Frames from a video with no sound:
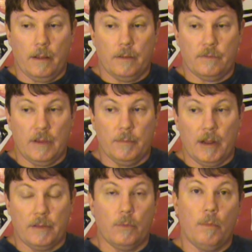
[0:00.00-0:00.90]
it seemed
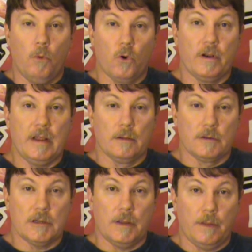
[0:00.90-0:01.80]
like there were more
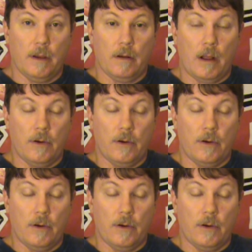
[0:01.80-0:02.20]
dealers in there.